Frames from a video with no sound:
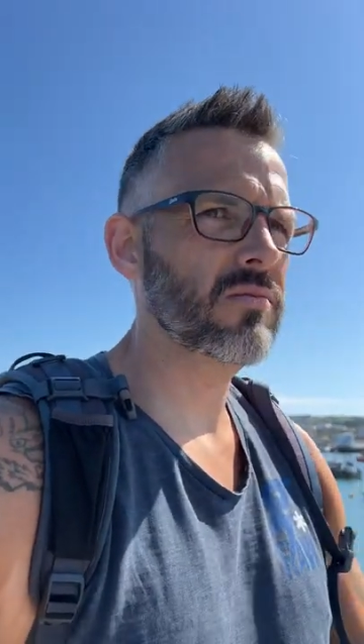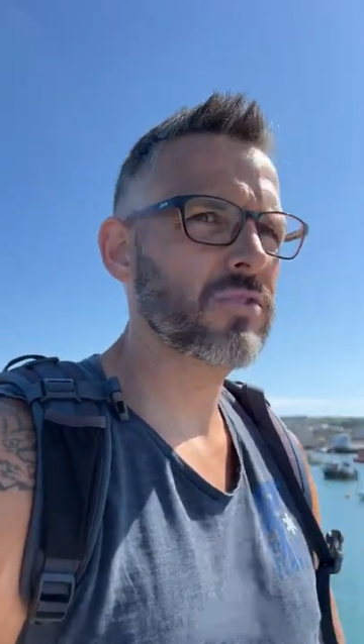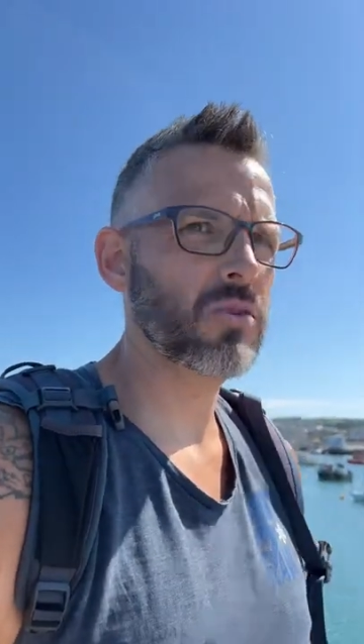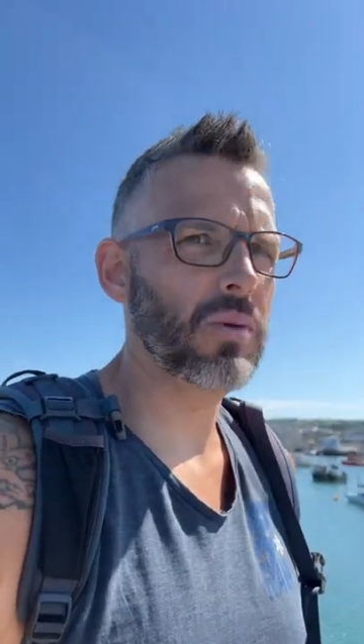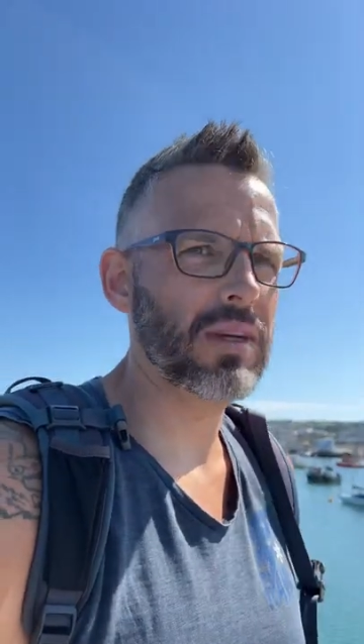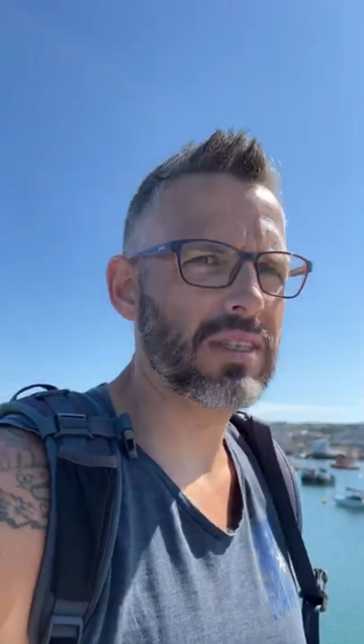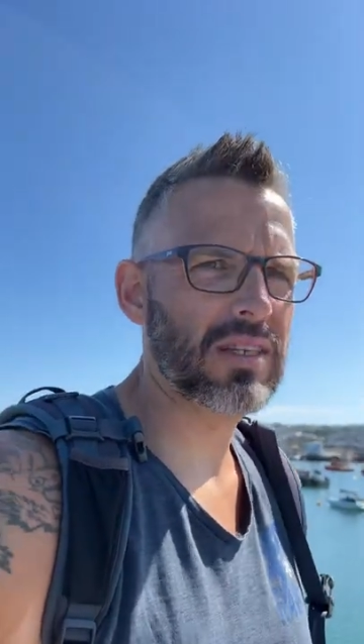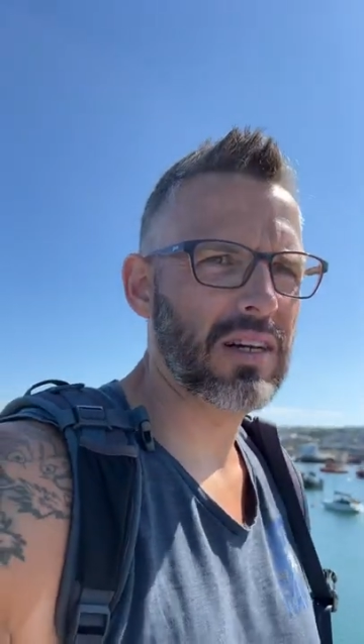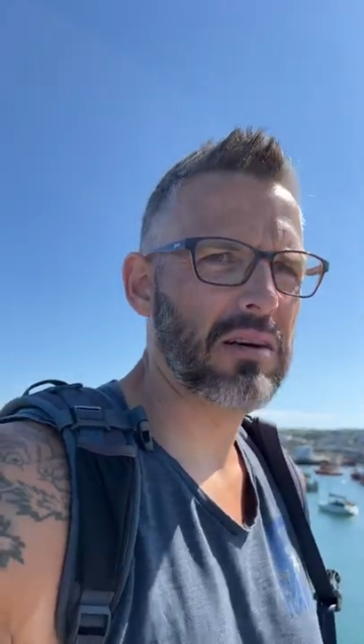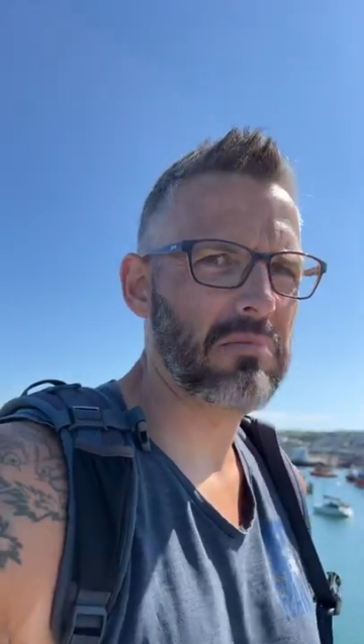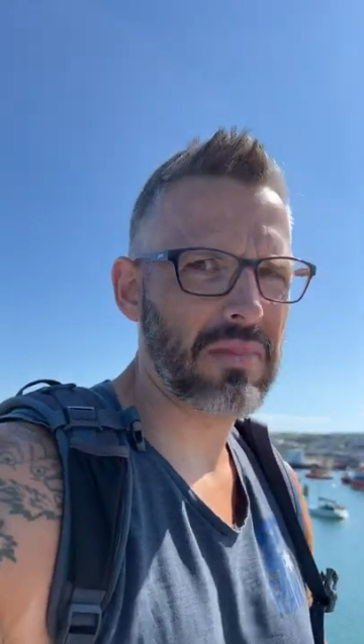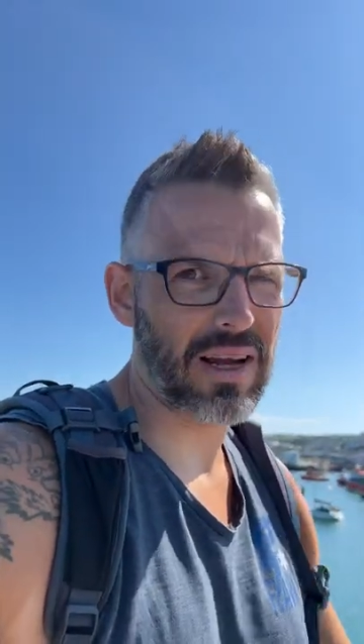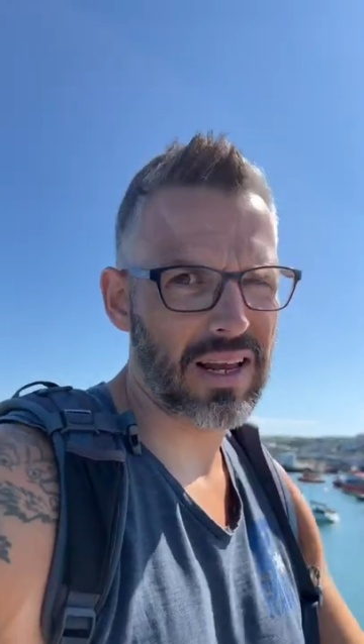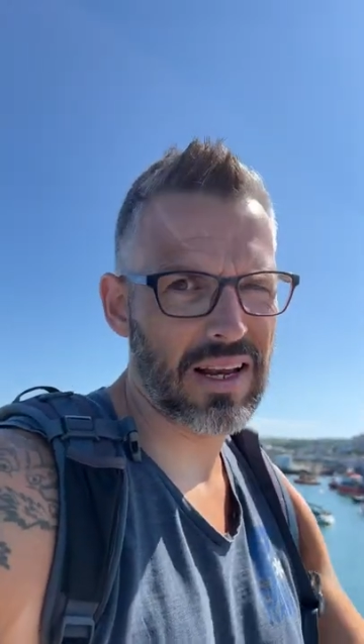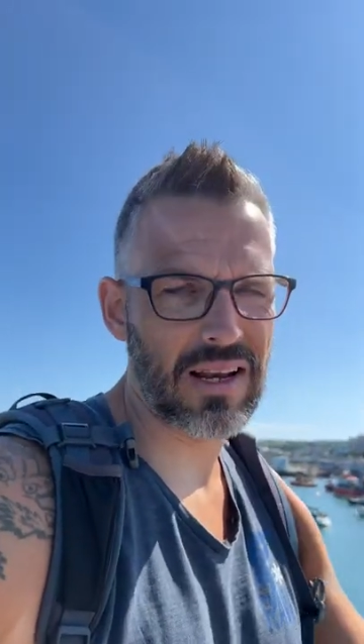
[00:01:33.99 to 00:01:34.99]
Twitter
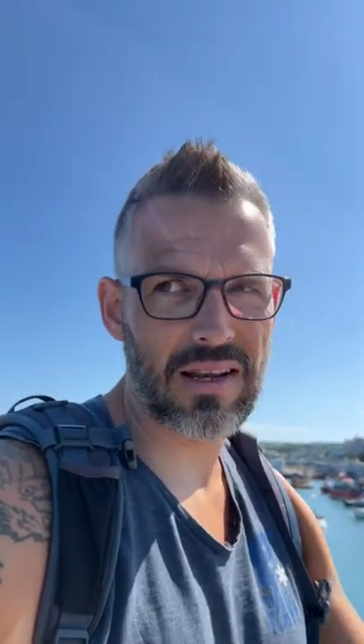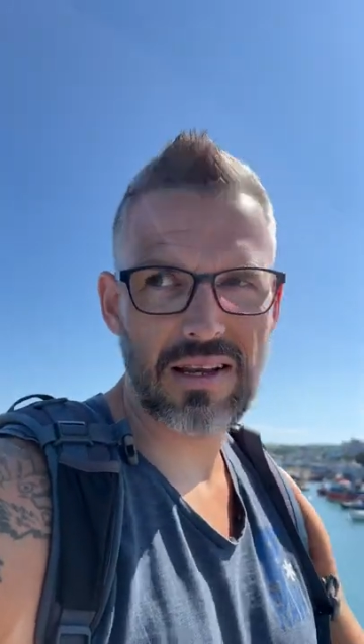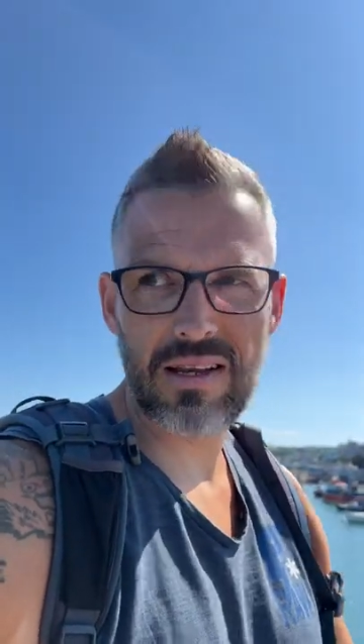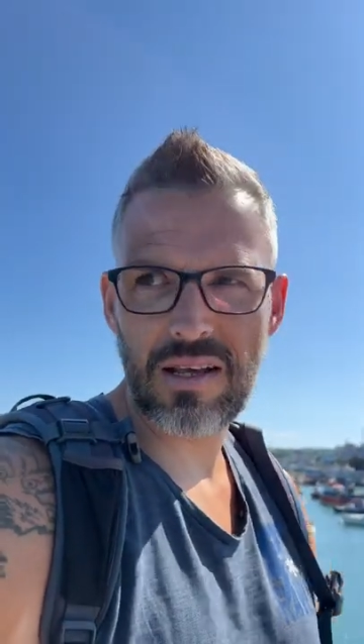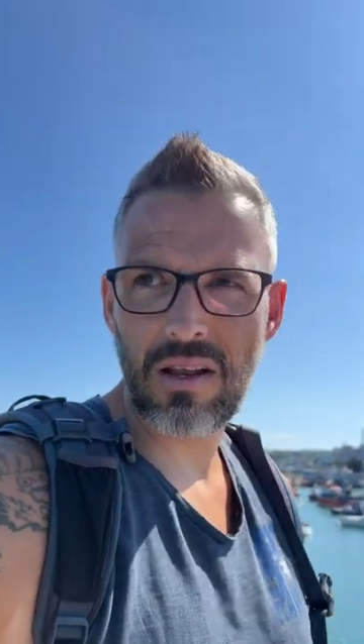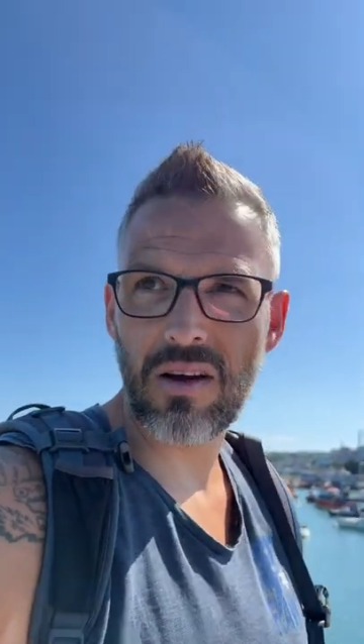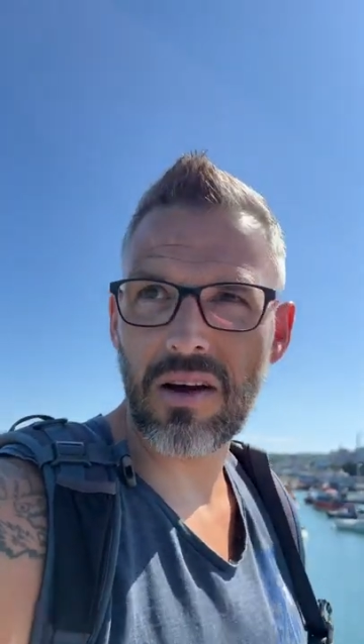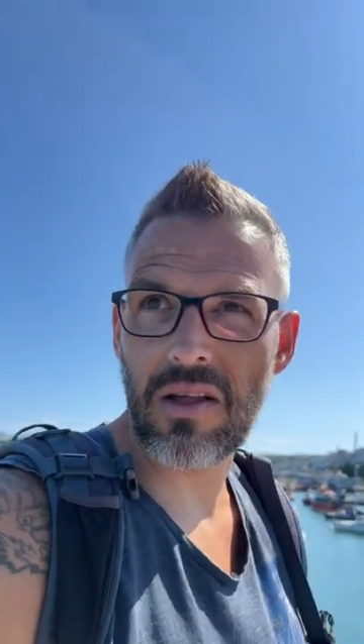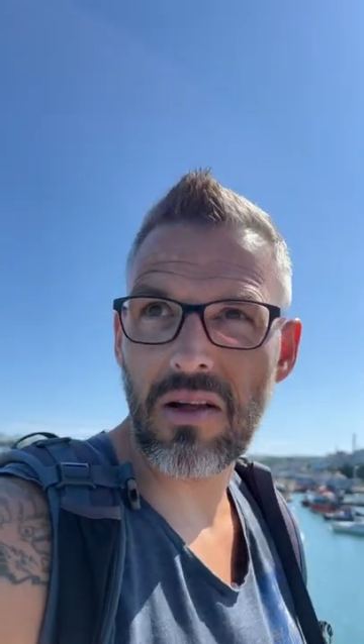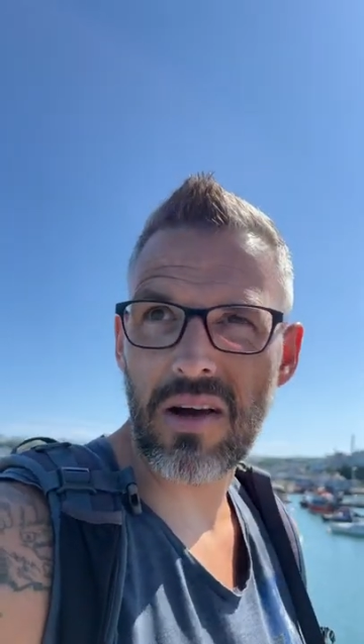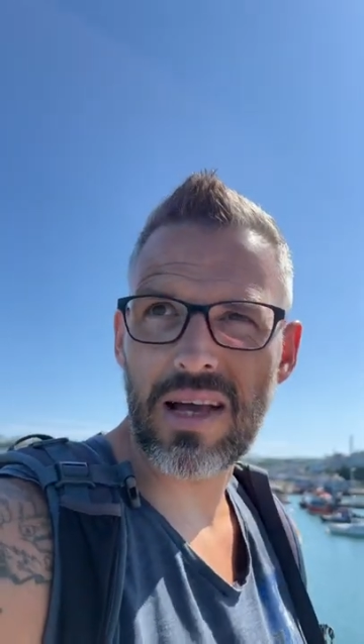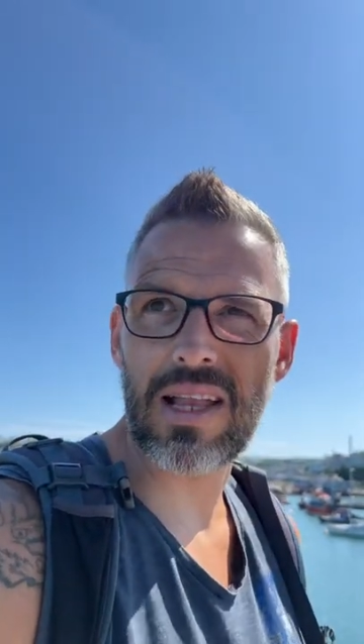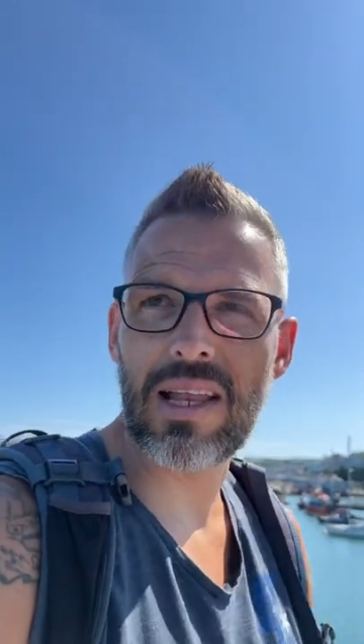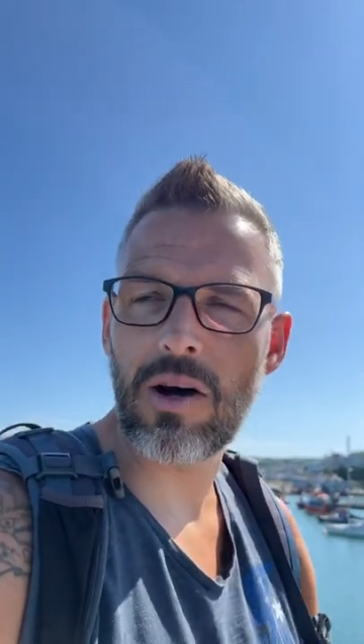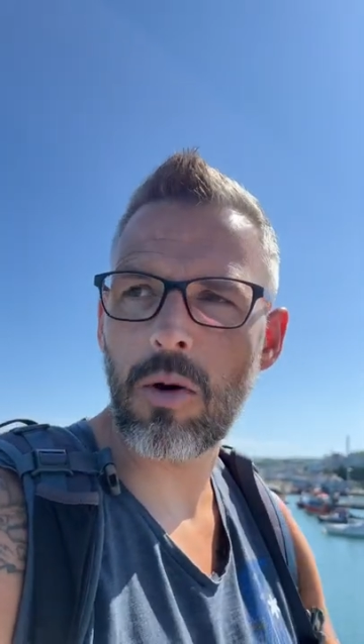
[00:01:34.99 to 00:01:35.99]
mainly, like,
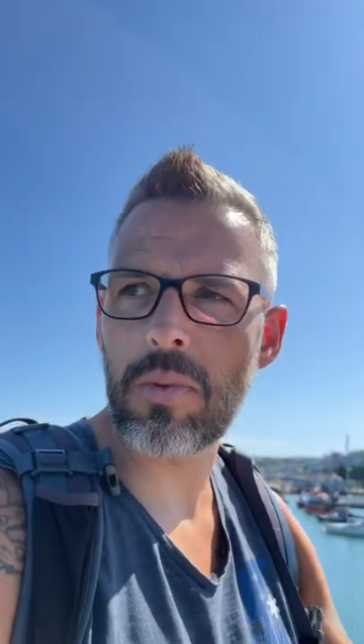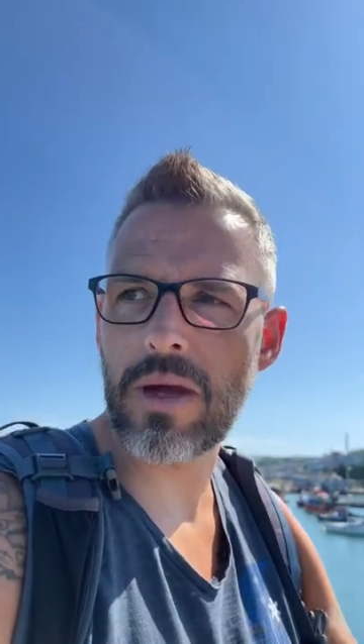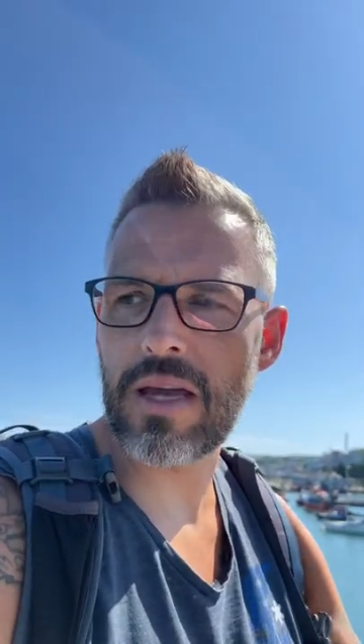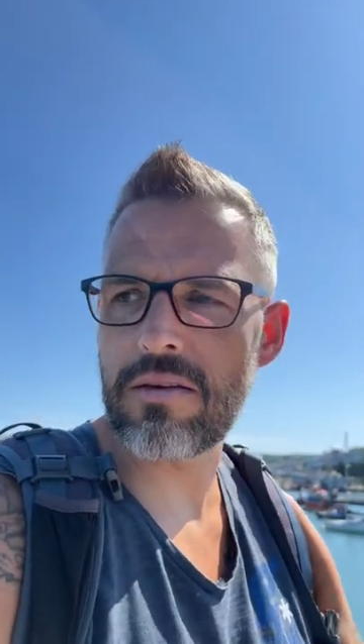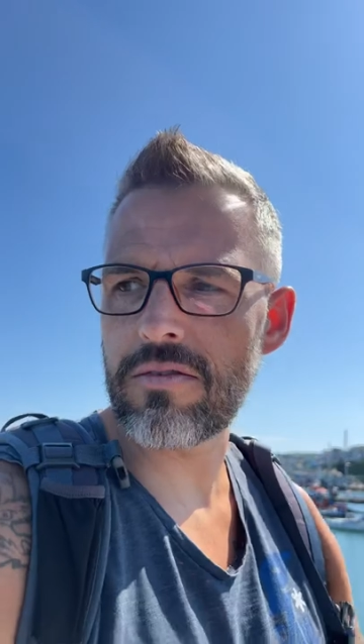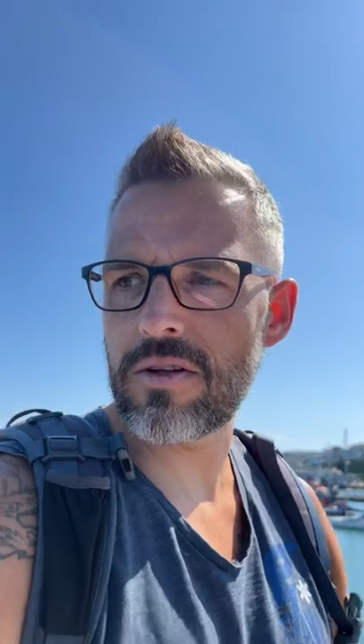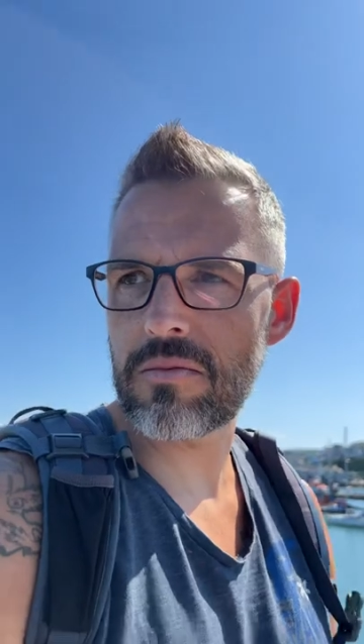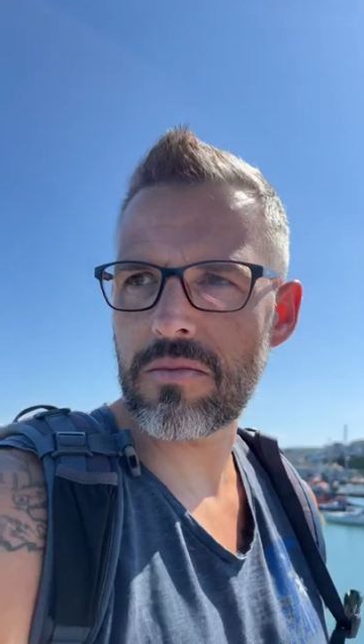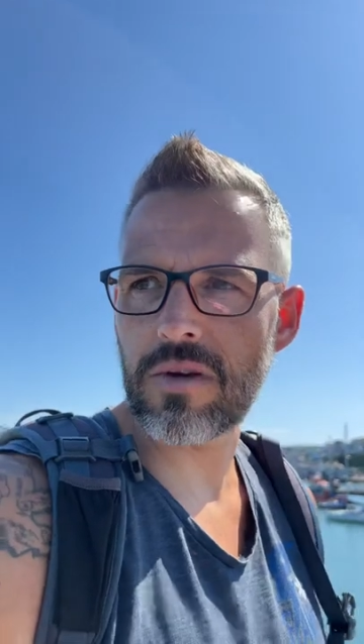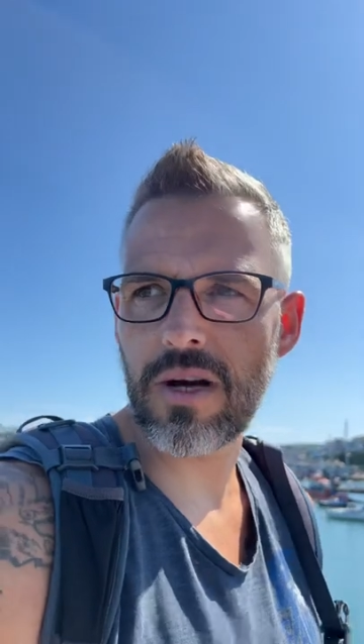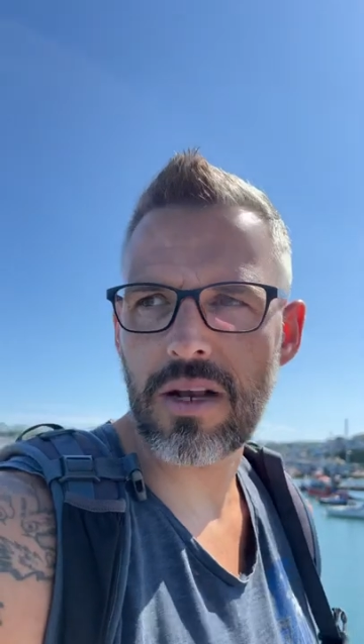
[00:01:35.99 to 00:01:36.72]
like, a little bit even,